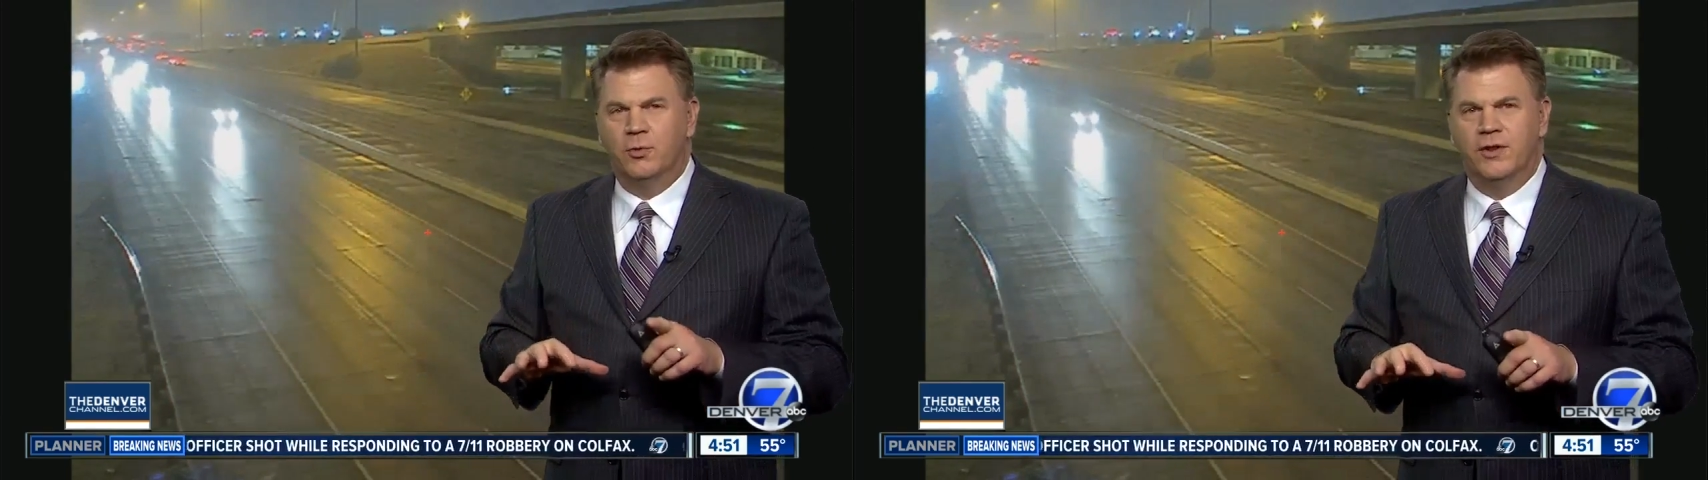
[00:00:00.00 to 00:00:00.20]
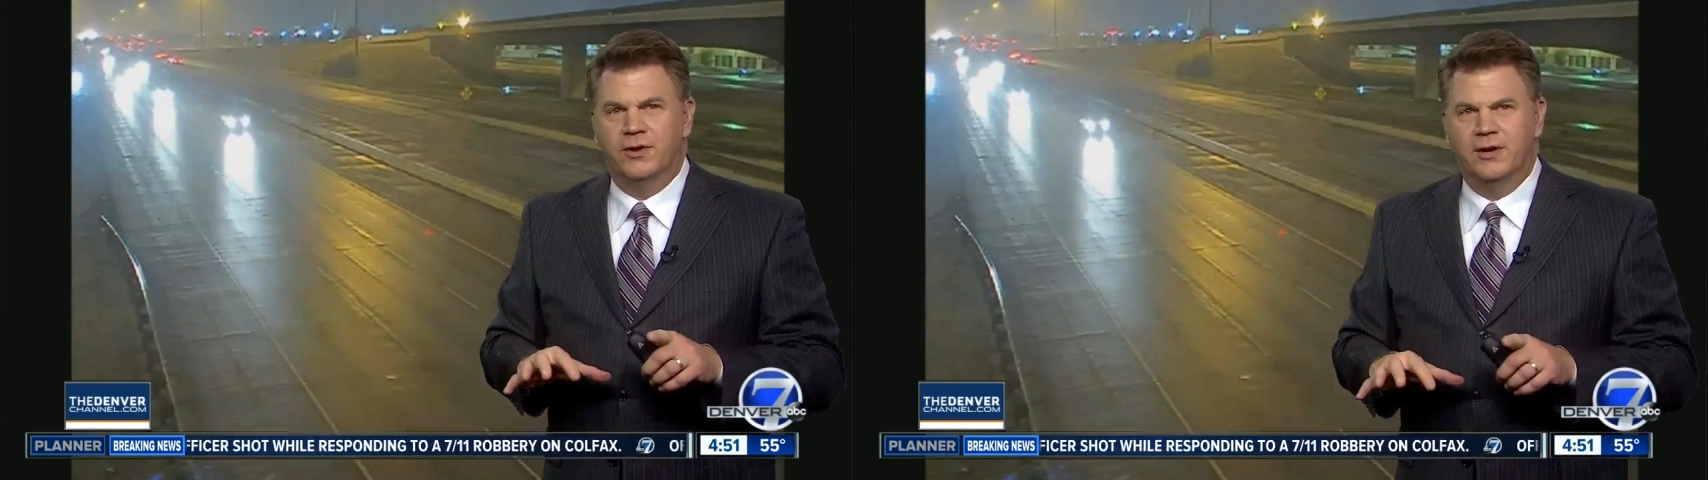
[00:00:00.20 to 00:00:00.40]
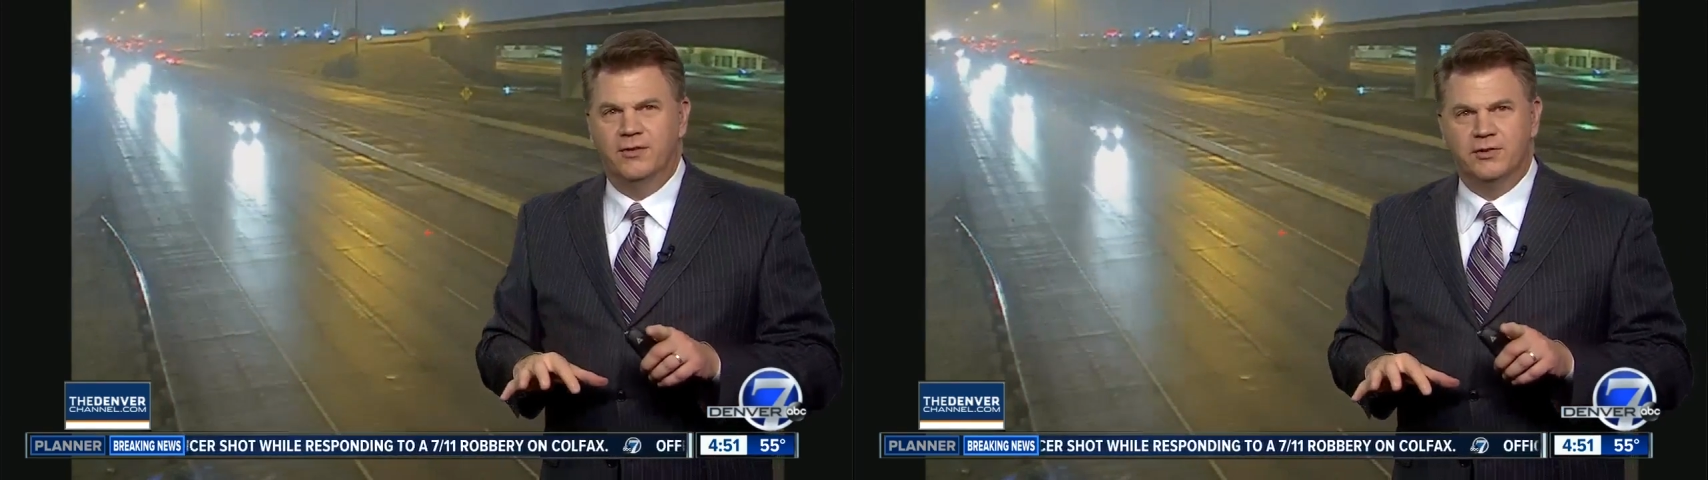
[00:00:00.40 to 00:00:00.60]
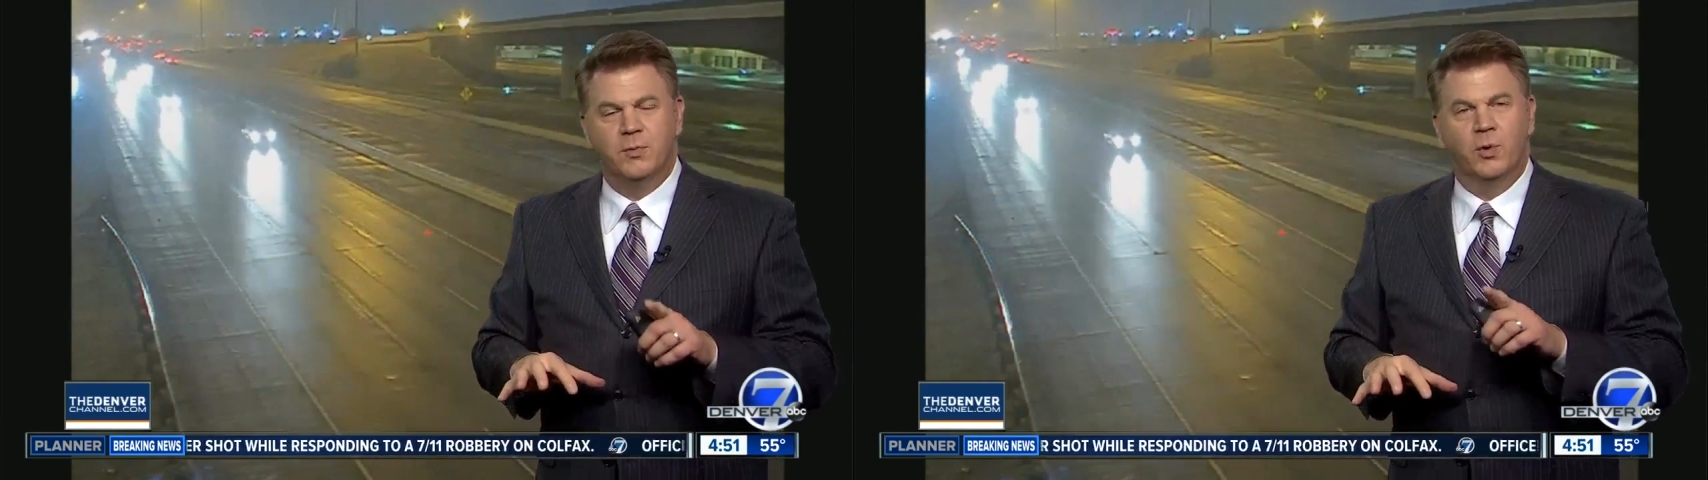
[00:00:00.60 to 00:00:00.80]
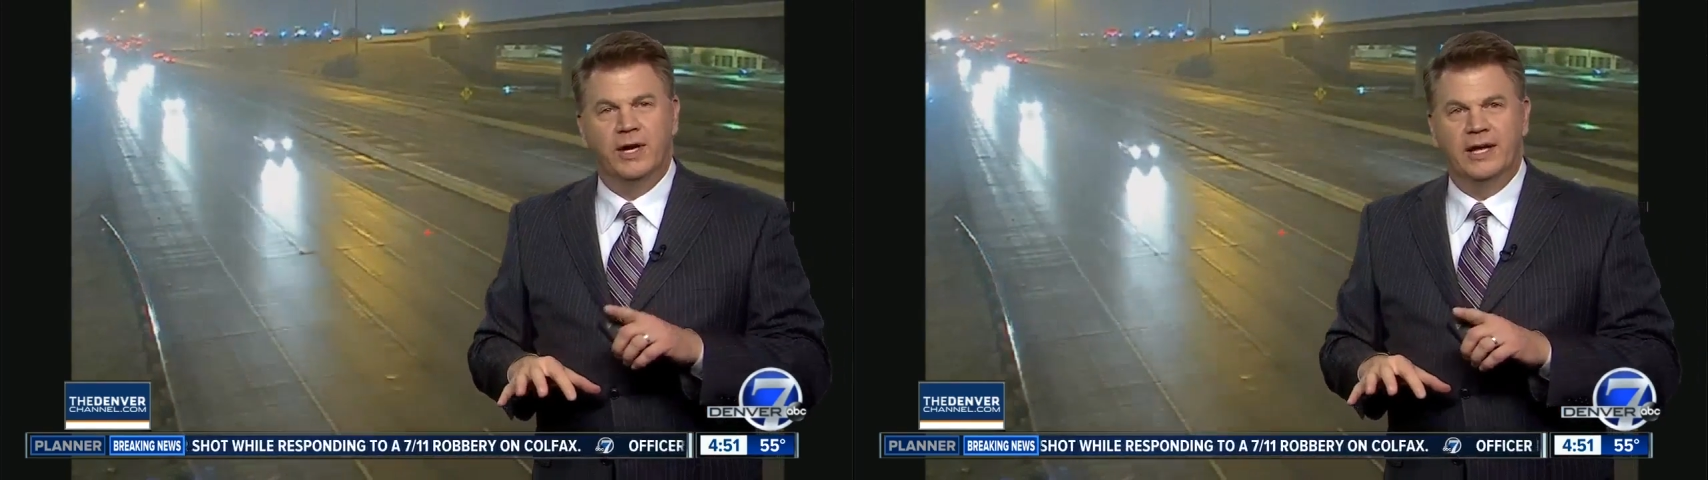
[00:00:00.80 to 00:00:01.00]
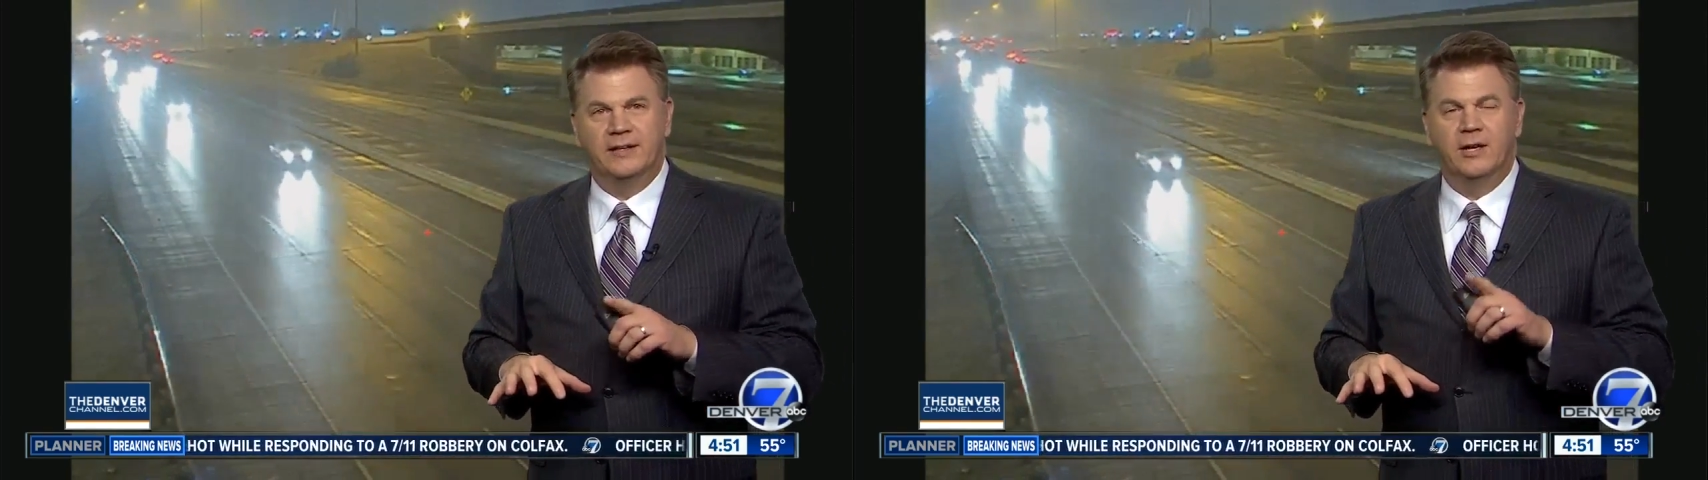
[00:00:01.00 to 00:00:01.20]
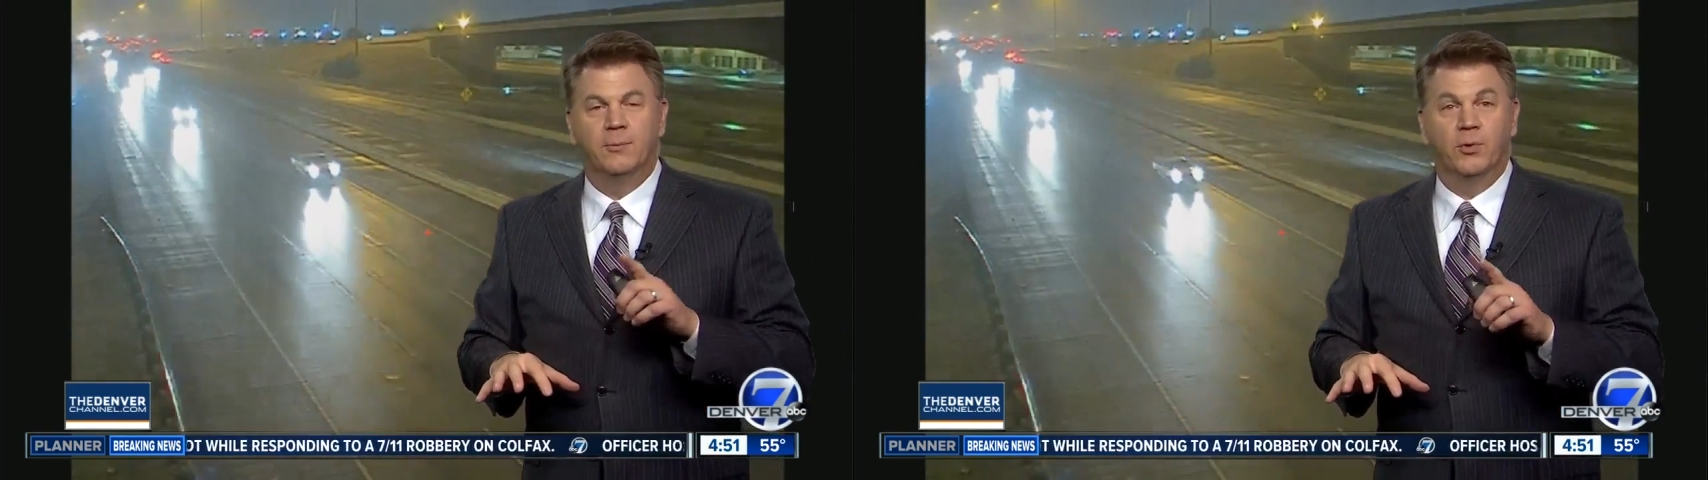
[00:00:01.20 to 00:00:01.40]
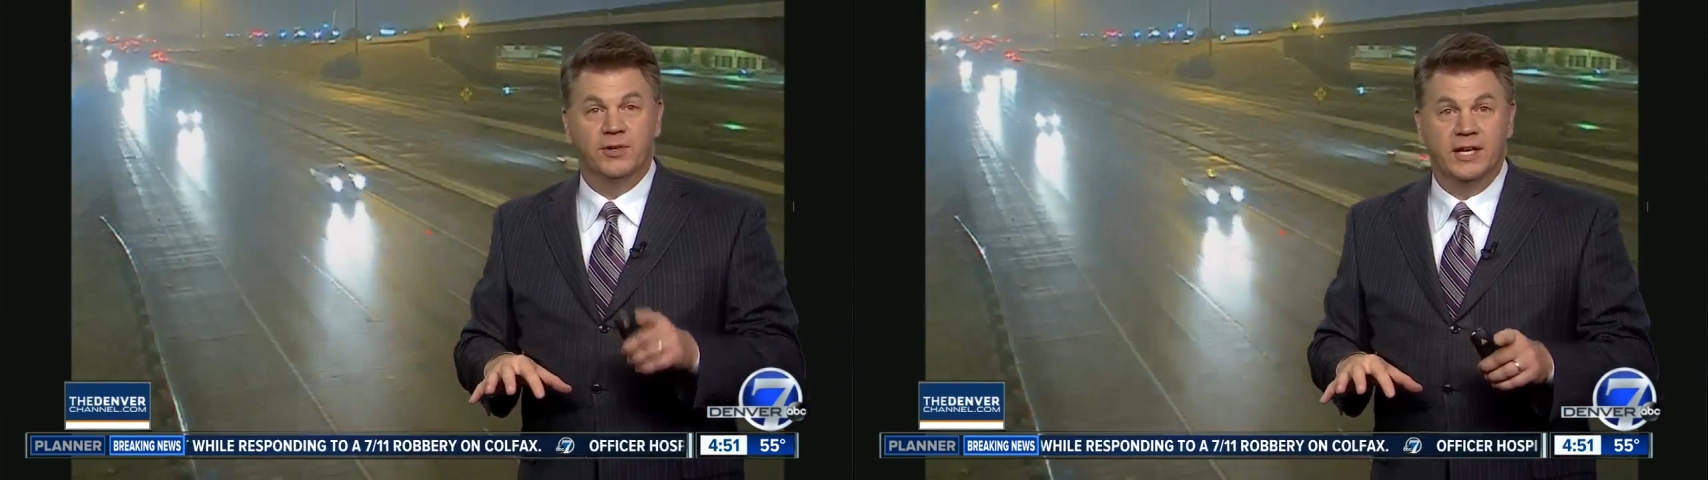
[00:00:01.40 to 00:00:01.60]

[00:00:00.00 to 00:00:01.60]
weather here this morning at the airport.